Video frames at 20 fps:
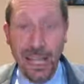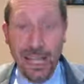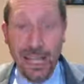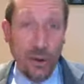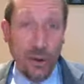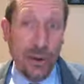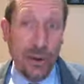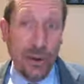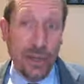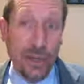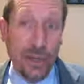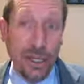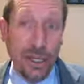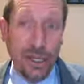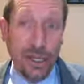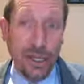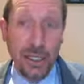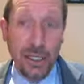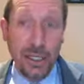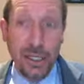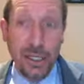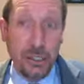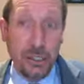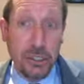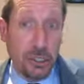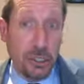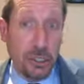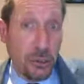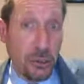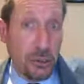in order
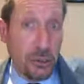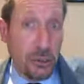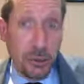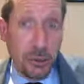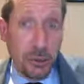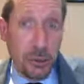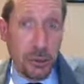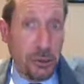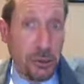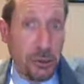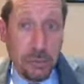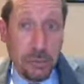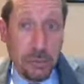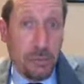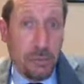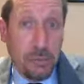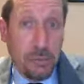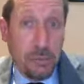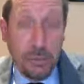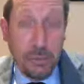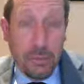to,